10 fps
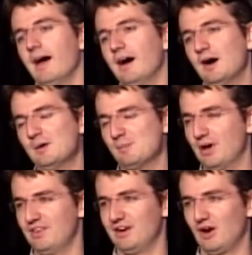
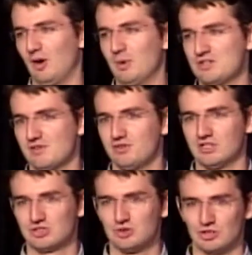But there are a bunch of
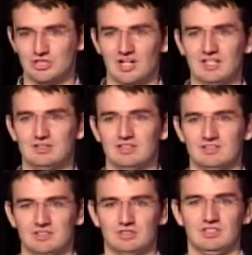folks who are trying to
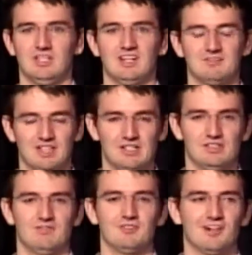essentially take
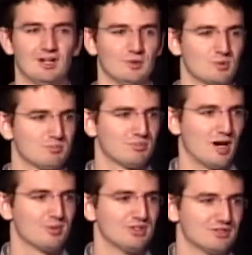advantage of the viral
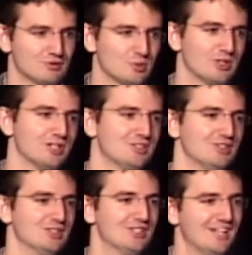properties of Twitter
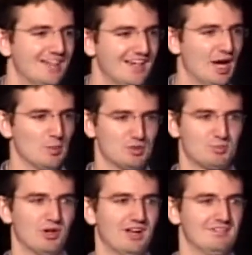to help
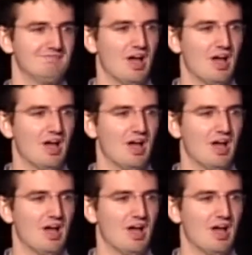spread